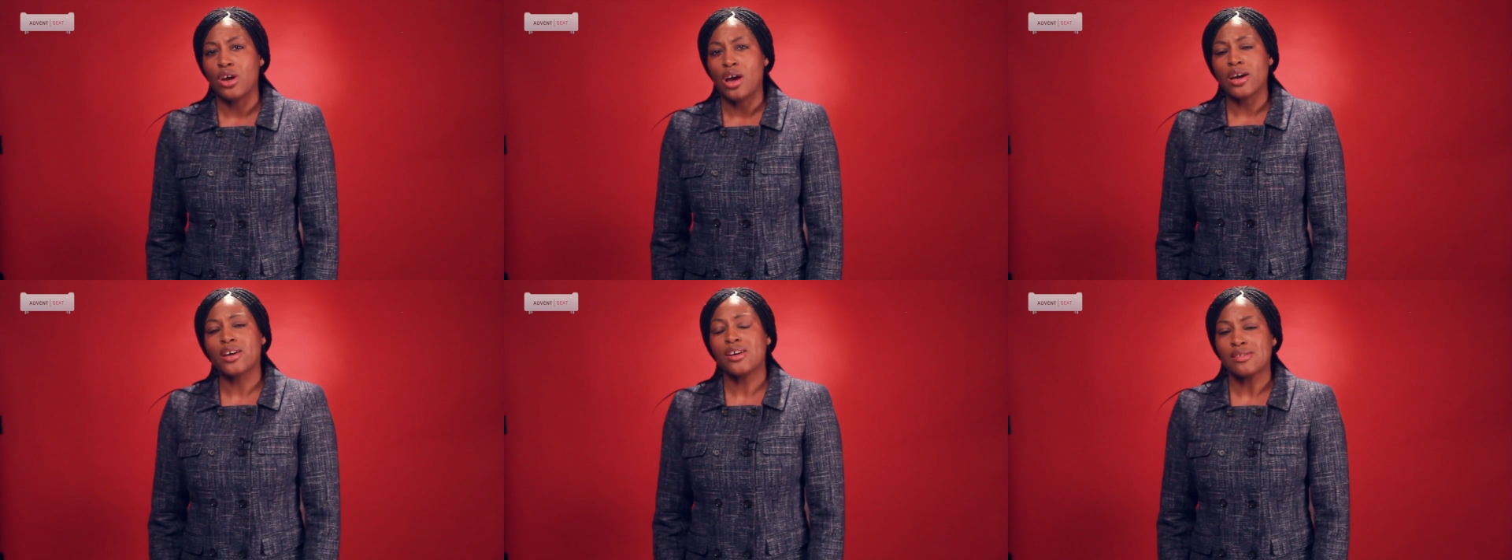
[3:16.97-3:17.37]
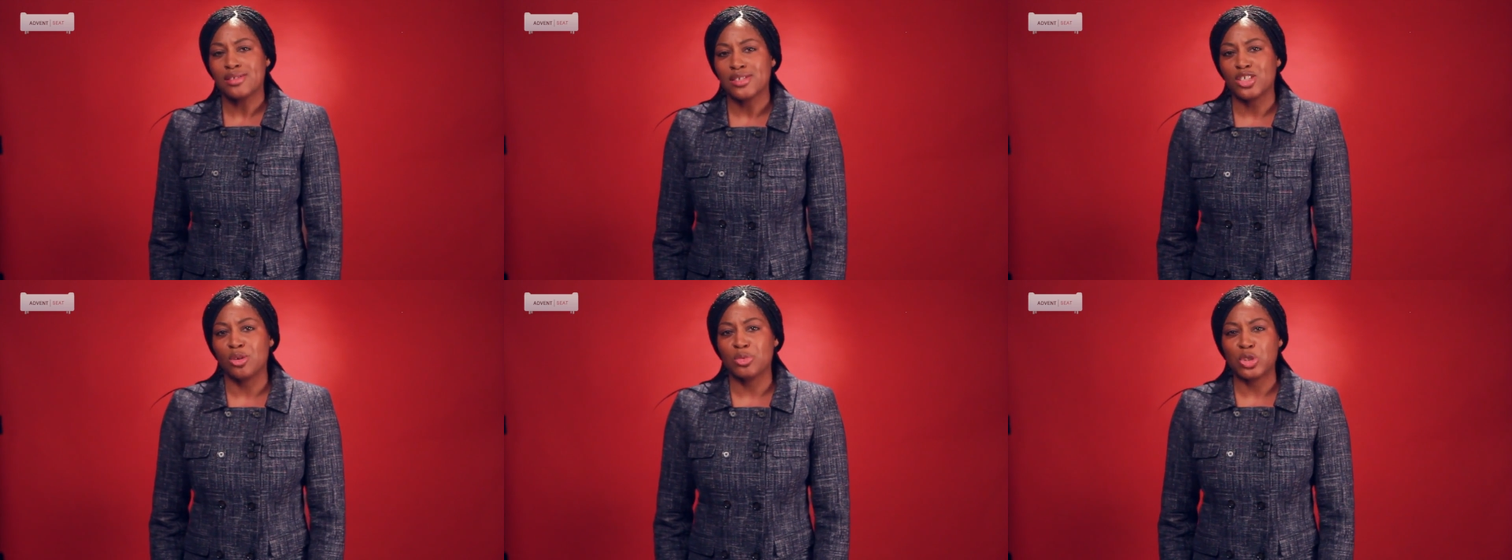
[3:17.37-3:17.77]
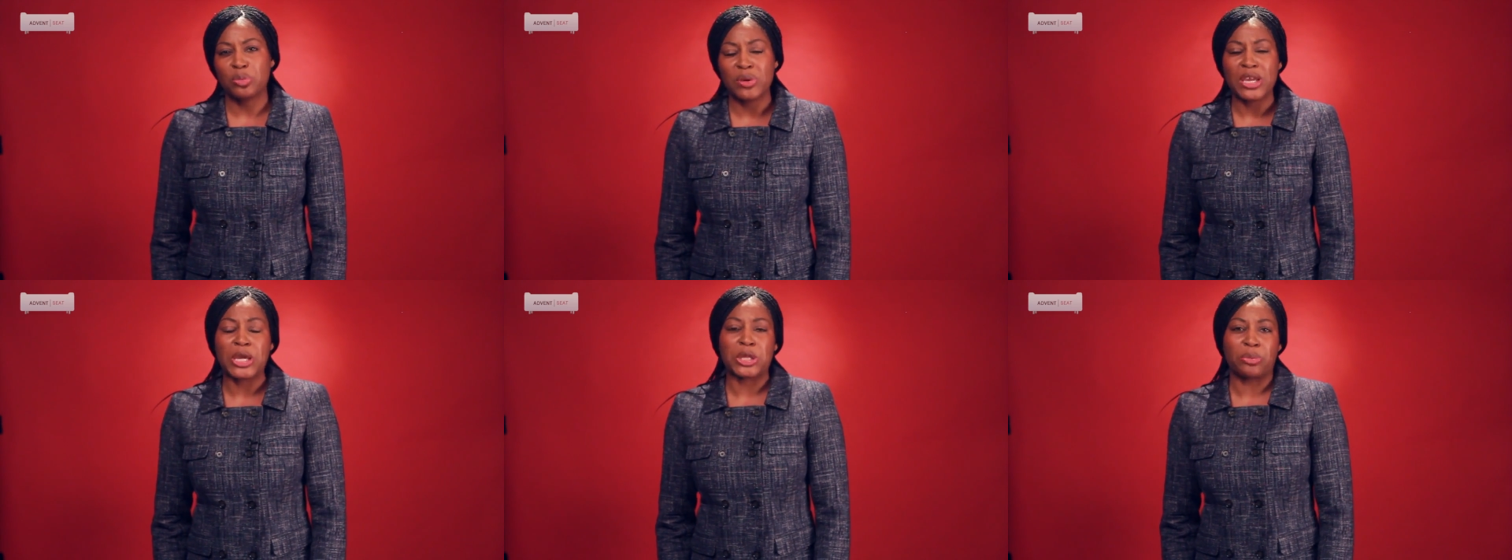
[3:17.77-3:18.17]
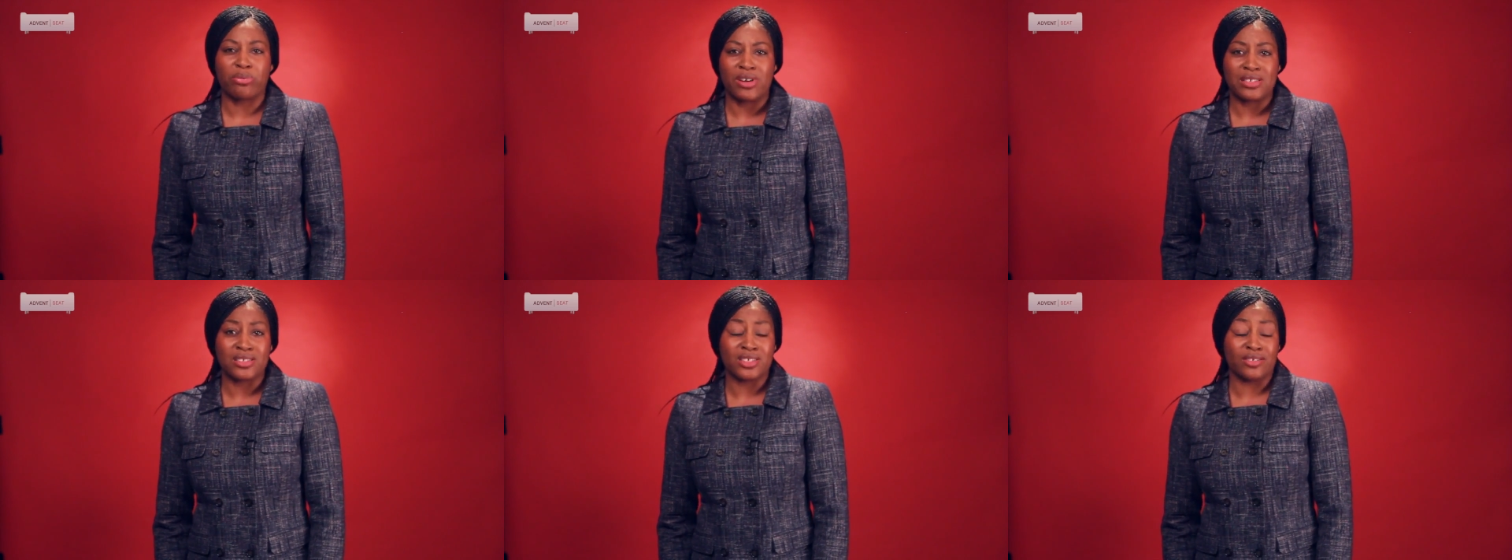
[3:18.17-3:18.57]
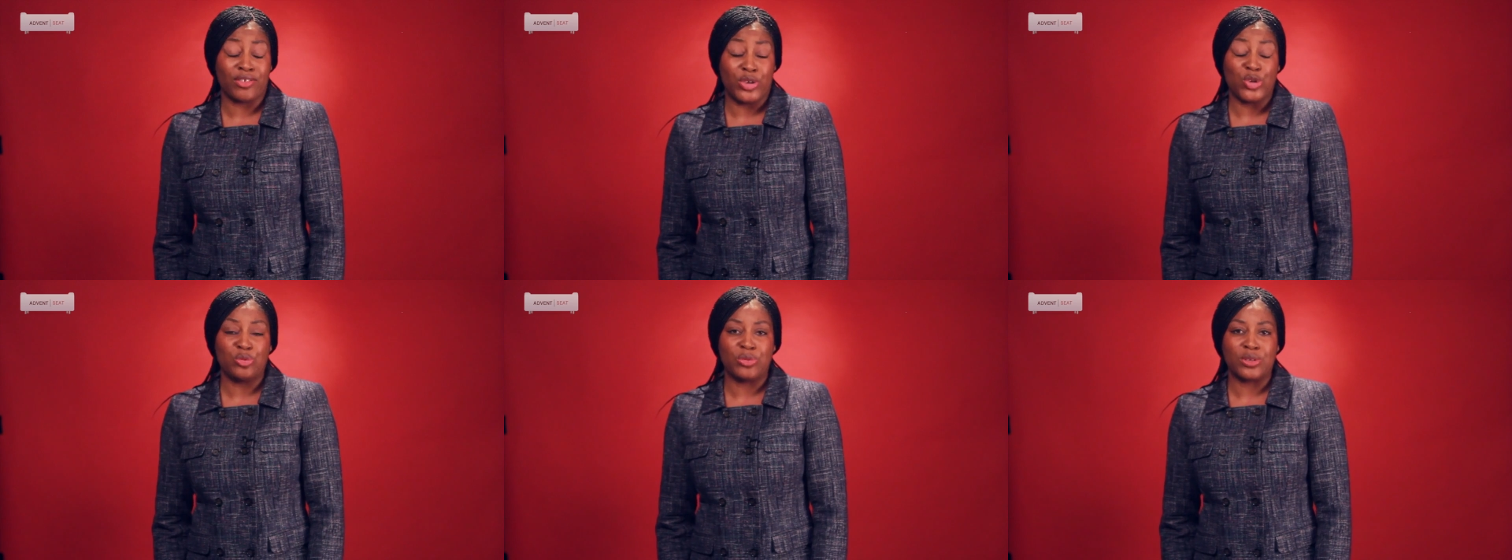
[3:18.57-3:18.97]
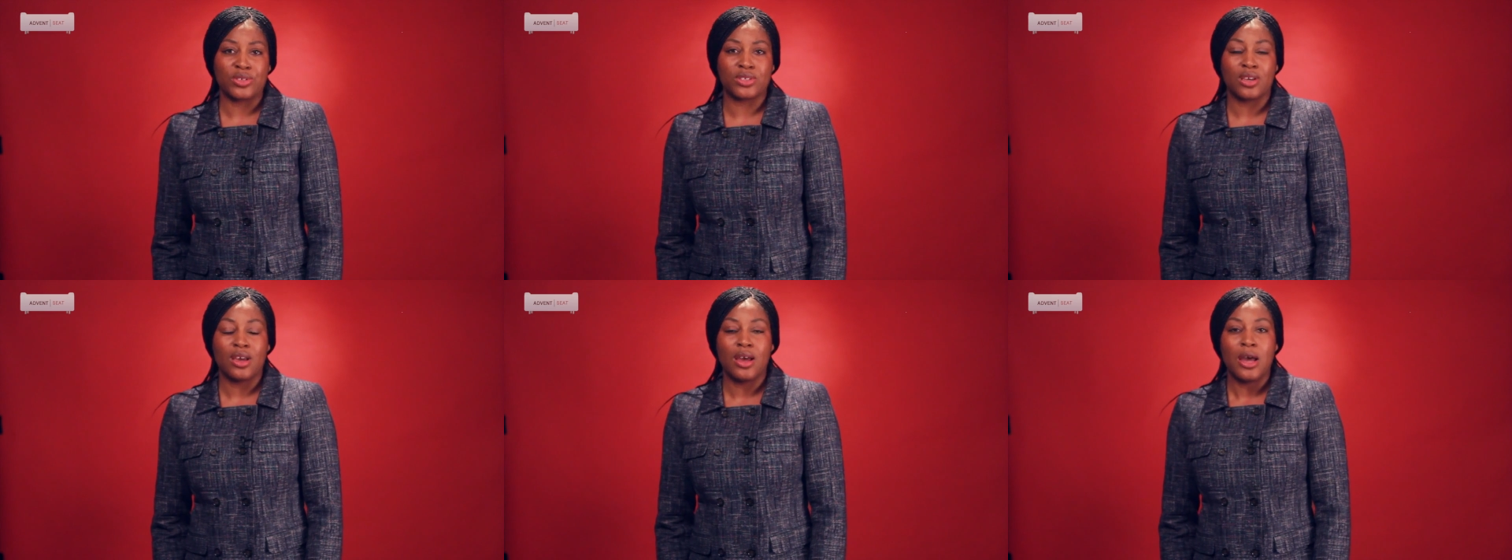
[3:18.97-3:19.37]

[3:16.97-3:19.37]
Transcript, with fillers: accustomed to being in the presence of humans